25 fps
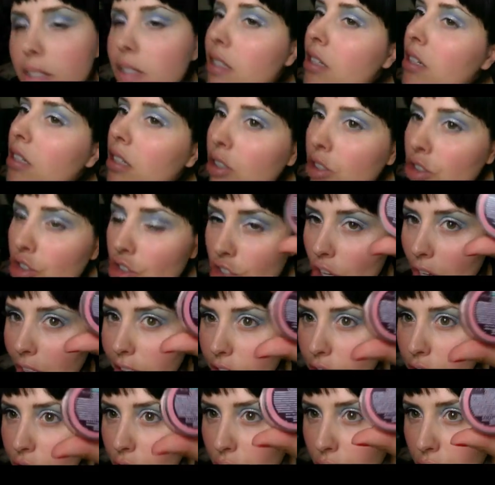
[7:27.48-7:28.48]
the
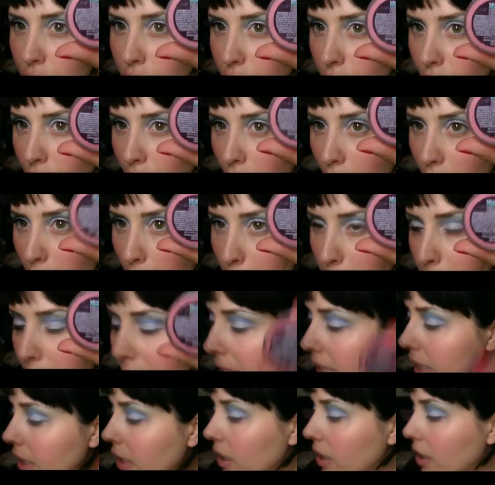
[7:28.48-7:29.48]
gentle
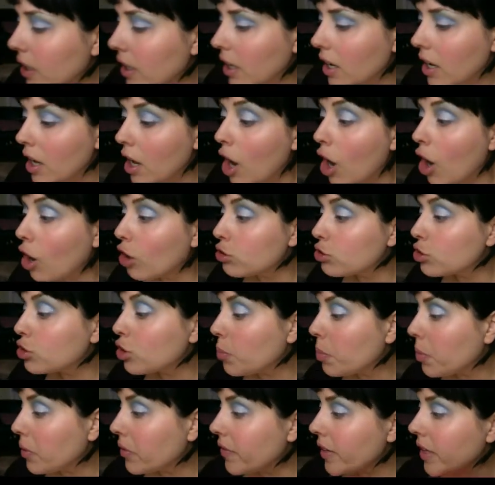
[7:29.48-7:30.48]
pink. On
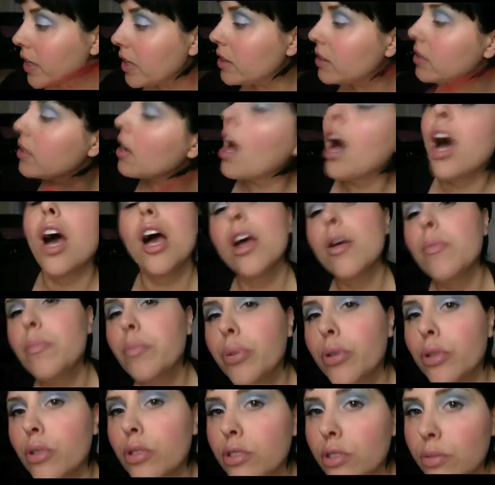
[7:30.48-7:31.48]
top of it, I
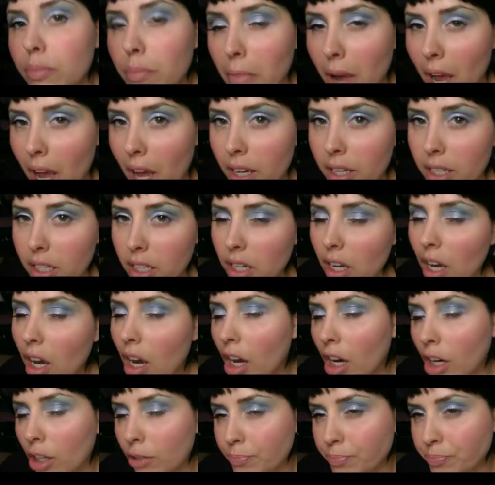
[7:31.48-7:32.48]
put my
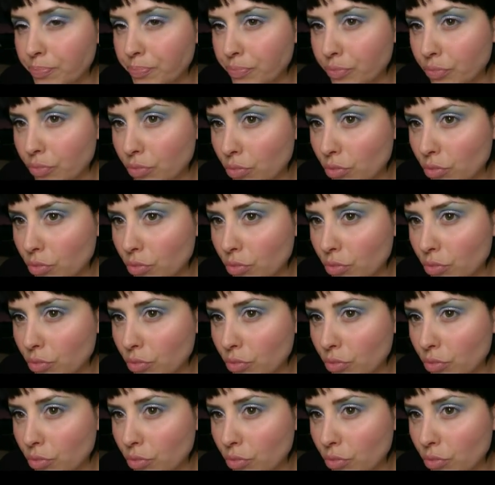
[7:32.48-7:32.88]
um,